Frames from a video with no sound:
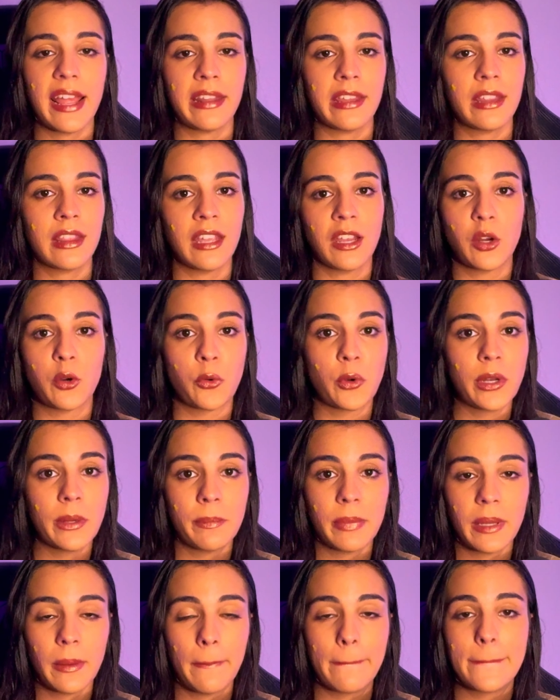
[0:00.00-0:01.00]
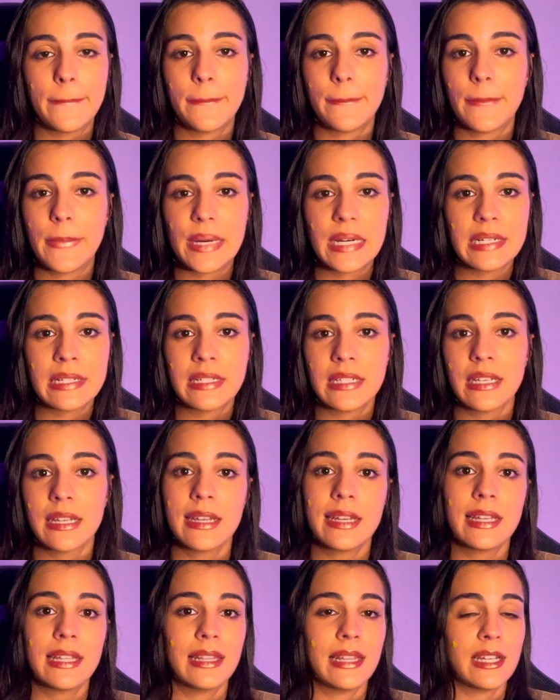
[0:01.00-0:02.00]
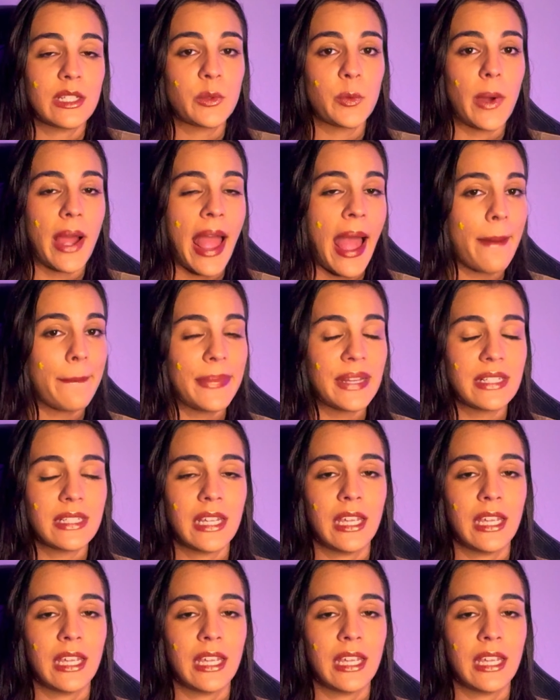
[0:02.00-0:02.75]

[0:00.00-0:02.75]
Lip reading: anything creepy, But that's what happened.